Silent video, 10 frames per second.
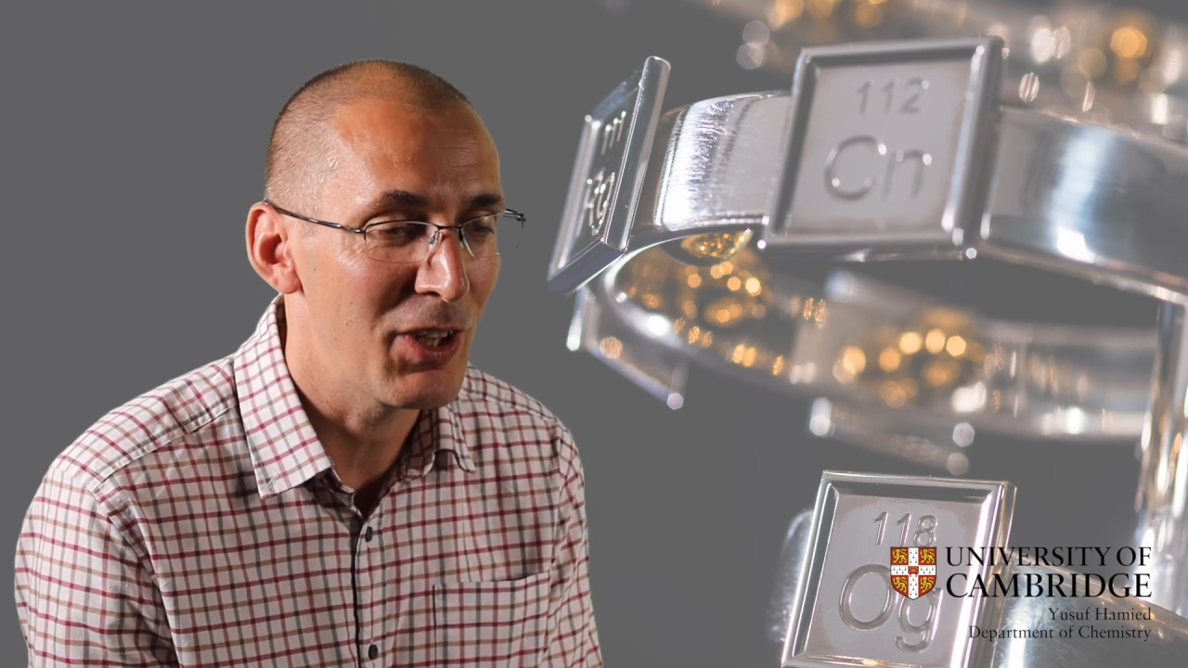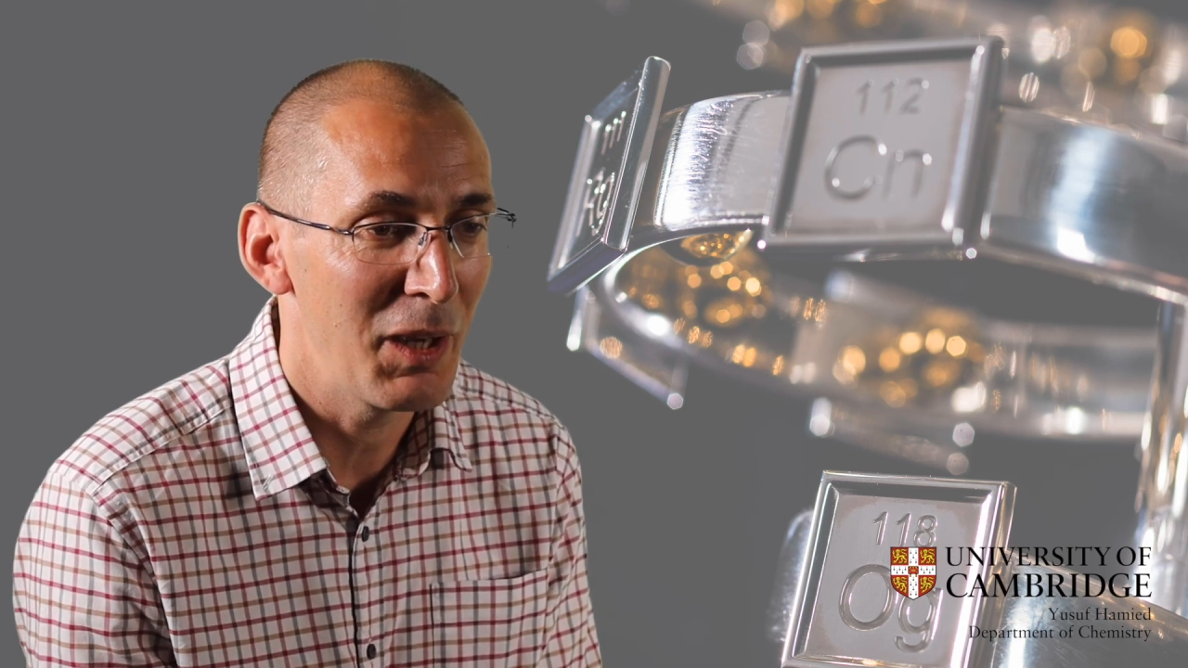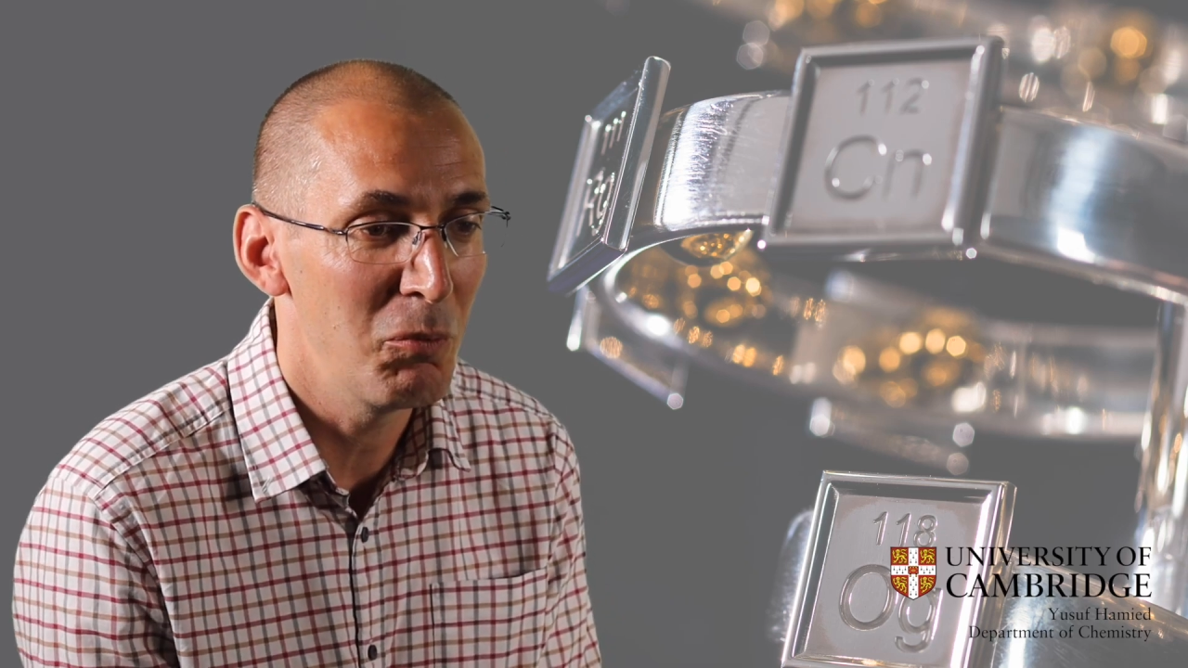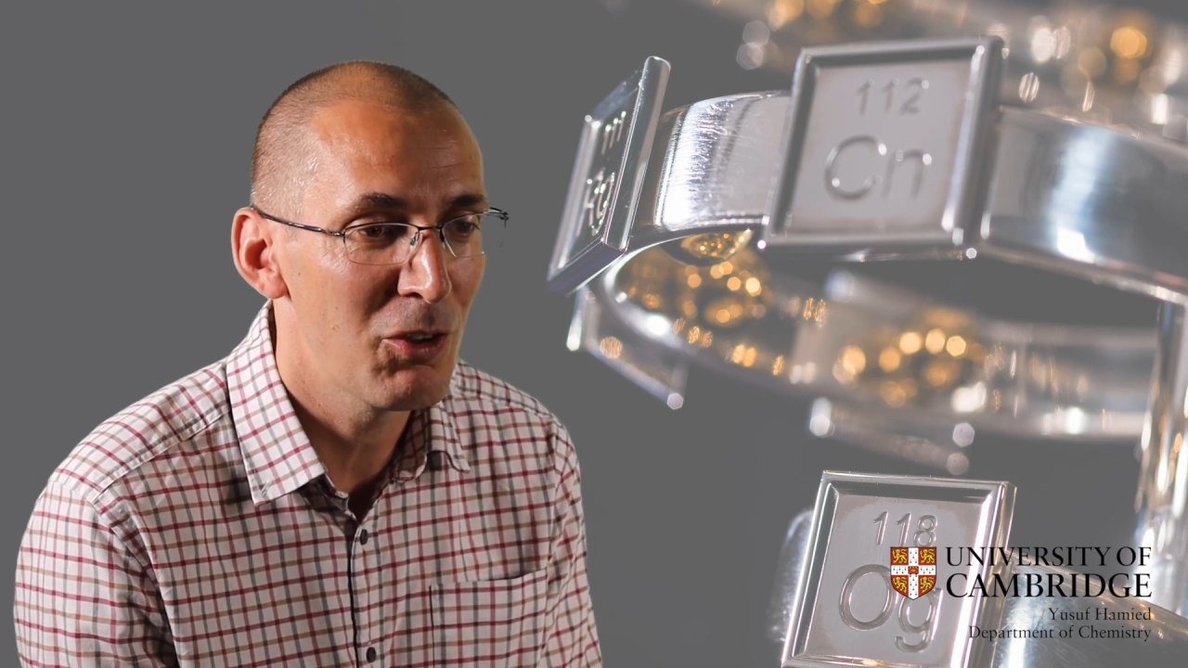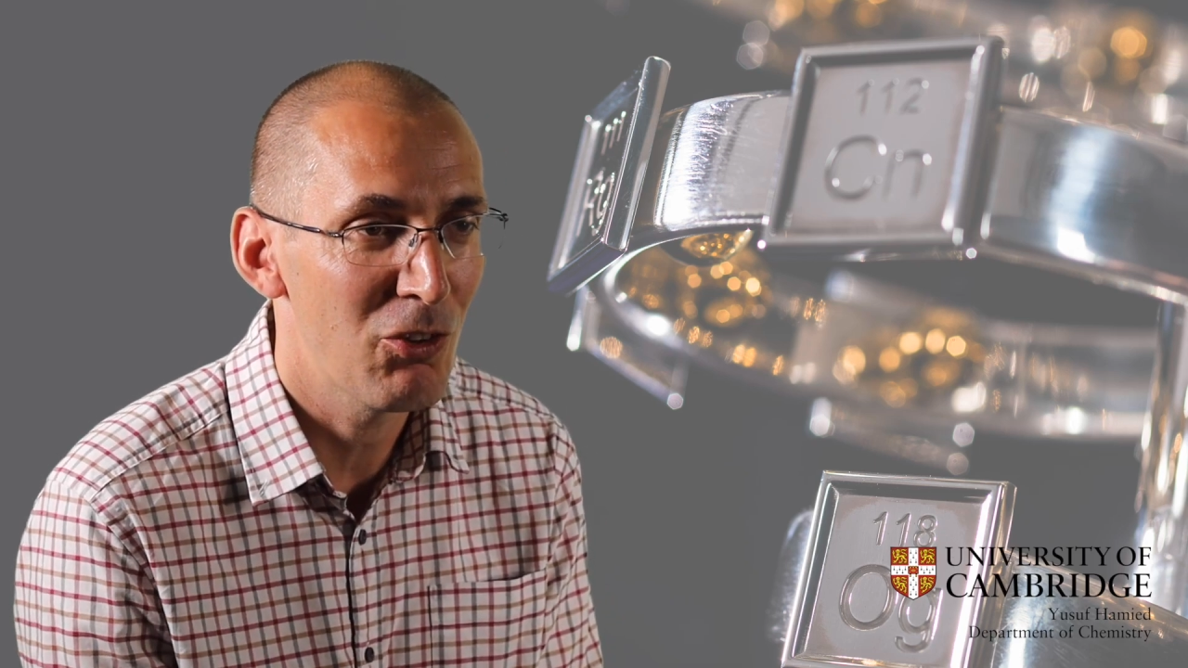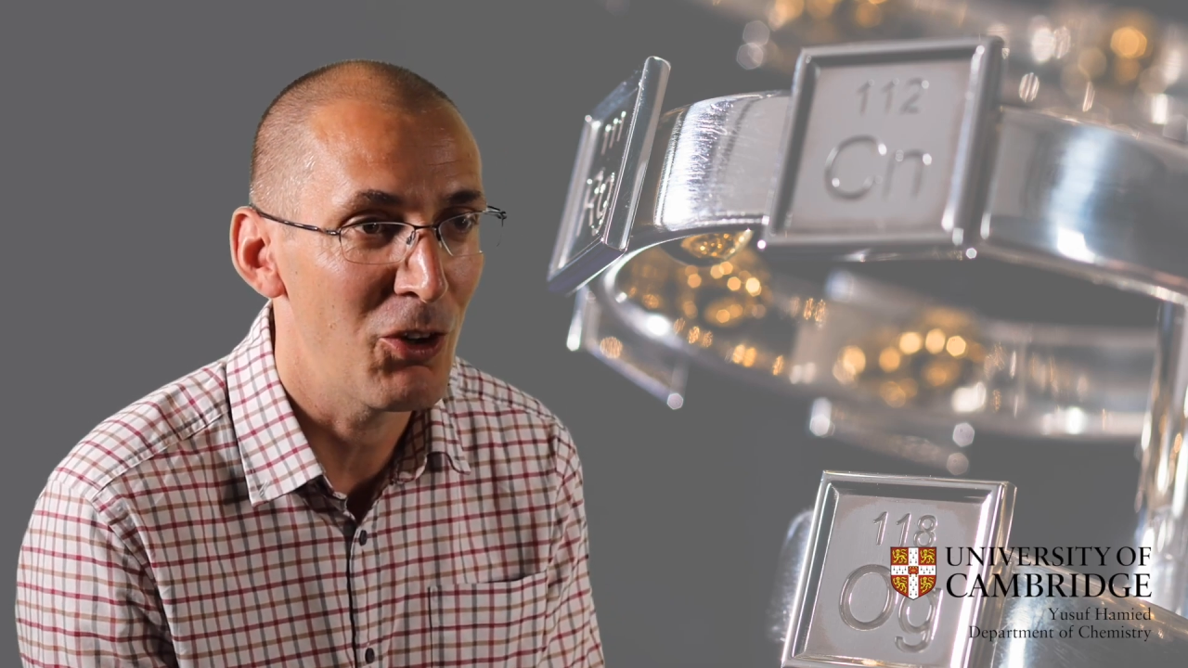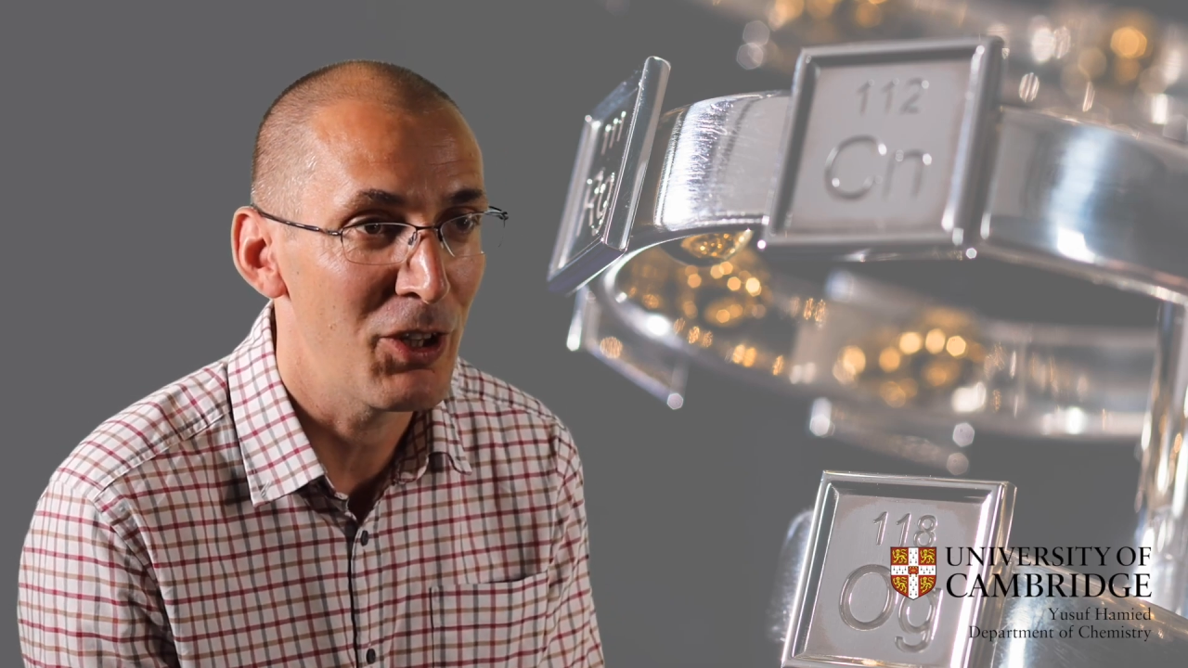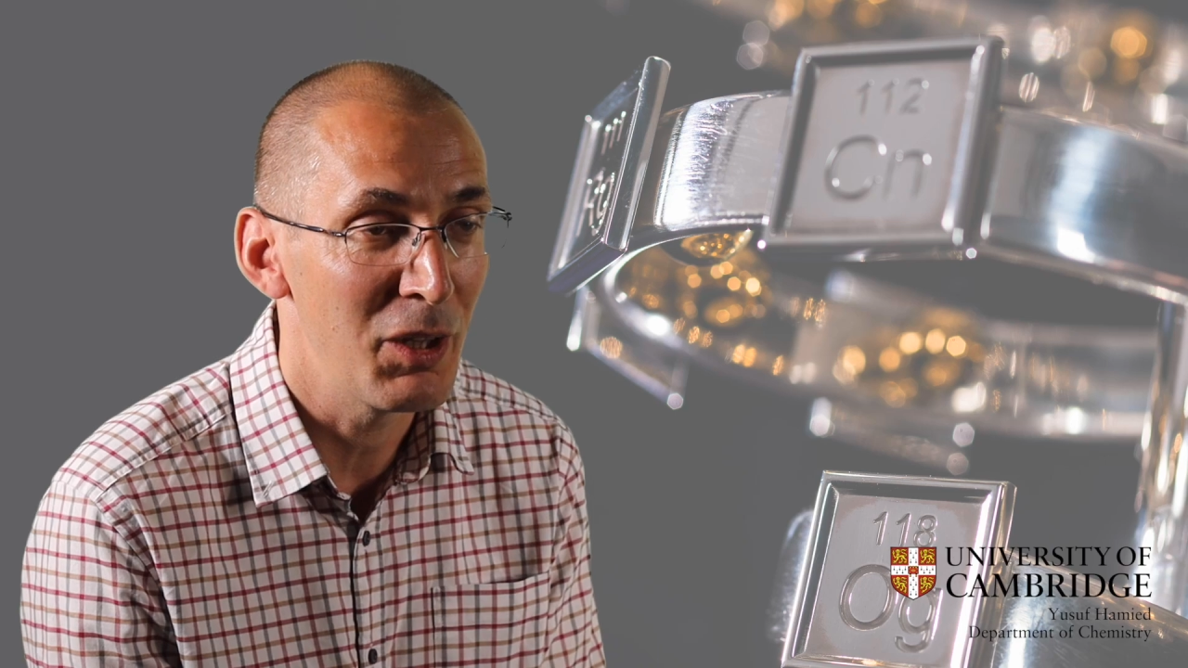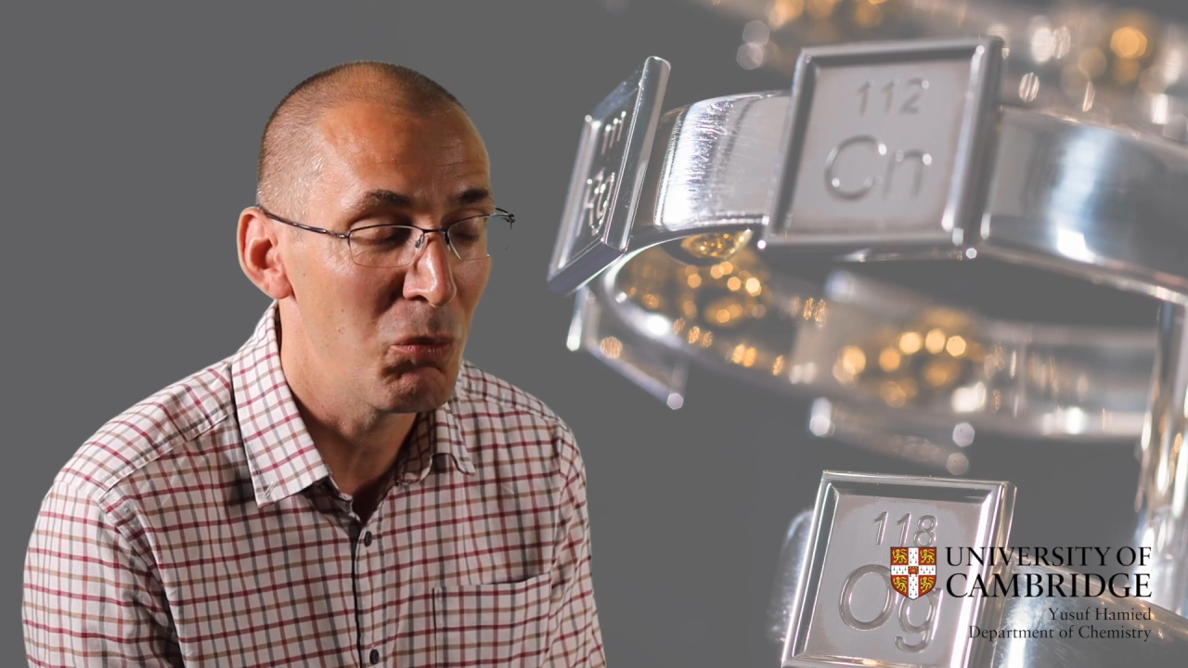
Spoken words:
Cambridge certainly